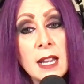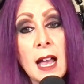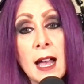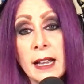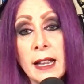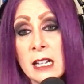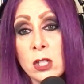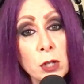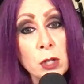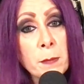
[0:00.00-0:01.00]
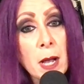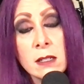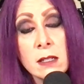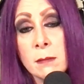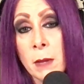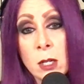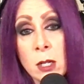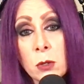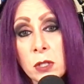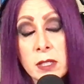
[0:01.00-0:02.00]
It's $30. The money
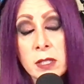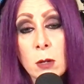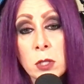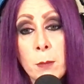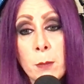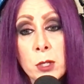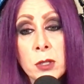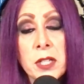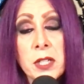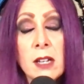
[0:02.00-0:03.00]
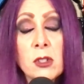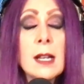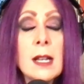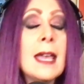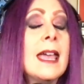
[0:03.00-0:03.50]
goes to the Scout Sniper Association.